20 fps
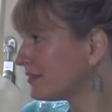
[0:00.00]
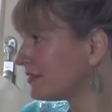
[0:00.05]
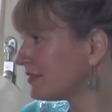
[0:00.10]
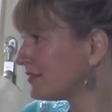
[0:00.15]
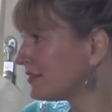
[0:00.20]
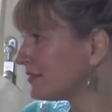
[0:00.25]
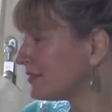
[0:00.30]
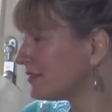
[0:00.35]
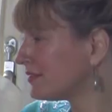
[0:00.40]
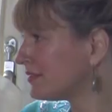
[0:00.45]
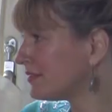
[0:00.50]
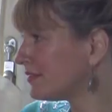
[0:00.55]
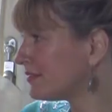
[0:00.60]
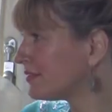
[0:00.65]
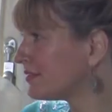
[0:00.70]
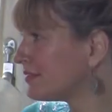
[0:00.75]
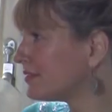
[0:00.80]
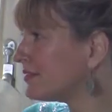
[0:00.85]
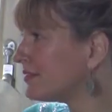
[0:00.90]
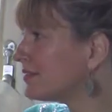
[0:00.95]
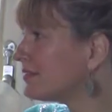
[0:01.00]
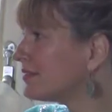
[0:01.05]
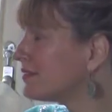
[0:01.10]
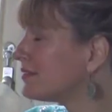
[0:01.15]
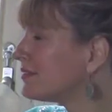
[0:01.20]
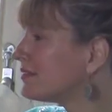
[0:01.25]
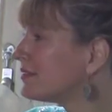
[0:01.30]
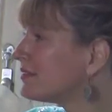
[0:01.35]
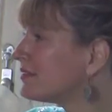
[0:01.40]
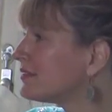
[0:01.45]

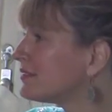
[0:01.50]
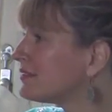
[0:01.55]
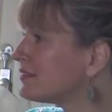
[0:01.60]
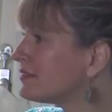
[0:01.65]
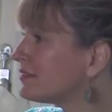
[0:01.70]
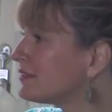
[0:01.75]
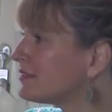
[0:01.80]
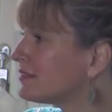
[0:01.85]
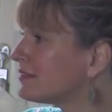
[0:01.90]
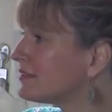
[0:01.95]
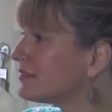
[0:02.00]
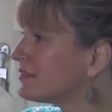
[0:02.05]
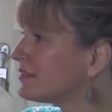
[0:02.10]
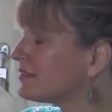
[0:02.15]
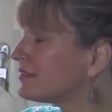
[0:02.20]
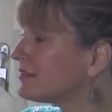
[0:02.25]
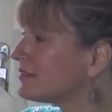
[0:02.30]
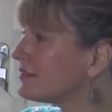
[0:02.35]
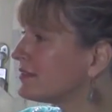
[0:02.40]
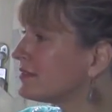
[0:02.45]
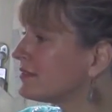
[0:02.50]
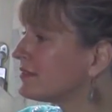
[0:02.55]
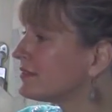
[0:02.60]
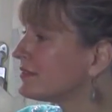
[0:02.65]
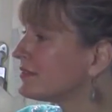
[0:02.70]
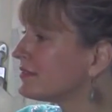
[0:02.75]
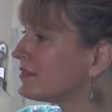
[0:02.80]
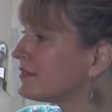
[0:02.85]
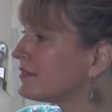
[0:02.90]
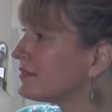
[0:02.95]

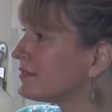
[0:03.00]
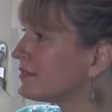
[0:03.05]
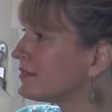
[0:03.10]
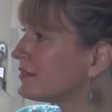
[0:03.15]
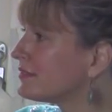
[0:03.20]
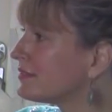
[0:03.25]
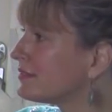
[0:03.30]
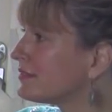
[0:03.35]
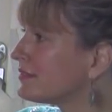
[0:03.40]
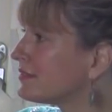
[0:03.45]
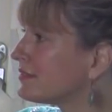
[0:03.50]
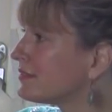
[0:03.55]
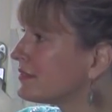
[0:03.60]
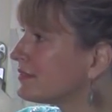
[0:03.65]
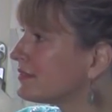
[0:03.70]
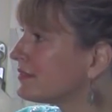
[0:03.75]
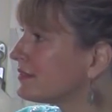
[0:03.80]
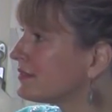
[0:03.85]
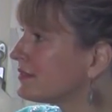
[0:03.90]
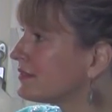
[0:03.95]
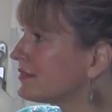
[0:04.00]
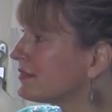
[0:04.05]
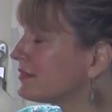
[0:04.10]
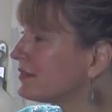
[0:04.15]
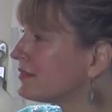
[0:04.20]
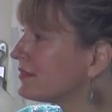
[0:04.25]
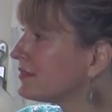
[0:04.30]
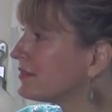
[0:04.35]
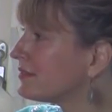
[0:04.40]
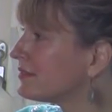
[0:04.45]

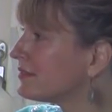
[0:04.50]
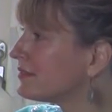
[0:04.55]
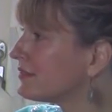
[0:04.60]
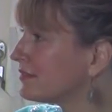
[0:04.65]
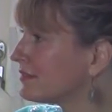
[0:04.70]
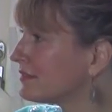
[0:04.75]
No words are spoken by the person on screen.